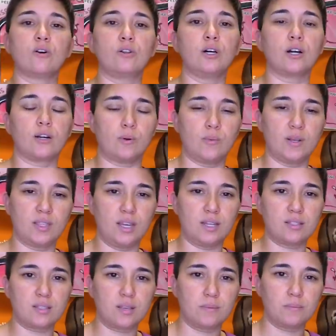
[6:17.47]
no longer with
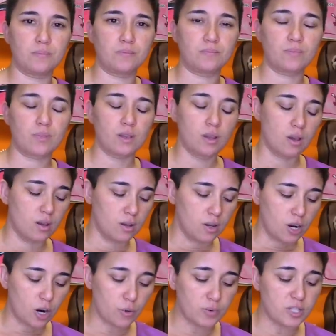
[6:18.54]
us.
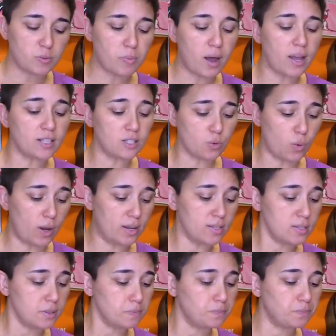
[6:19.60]
Her response
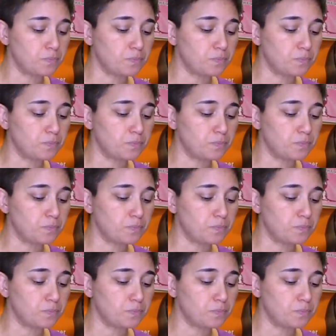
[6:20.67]
was,